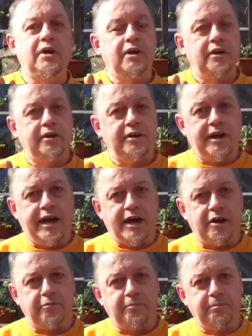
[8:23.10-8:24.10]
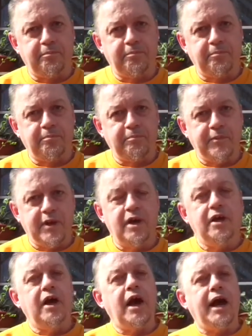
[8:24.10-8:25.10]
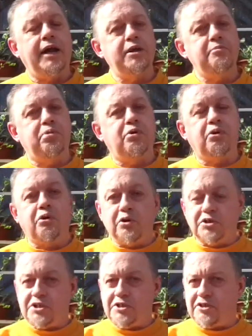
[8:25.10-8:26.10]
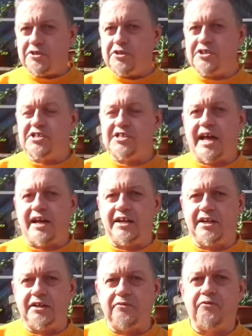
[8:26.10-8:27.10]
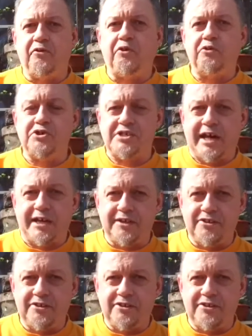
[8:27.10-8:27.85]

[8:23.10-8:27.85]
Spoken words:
Now, an important understanding for us at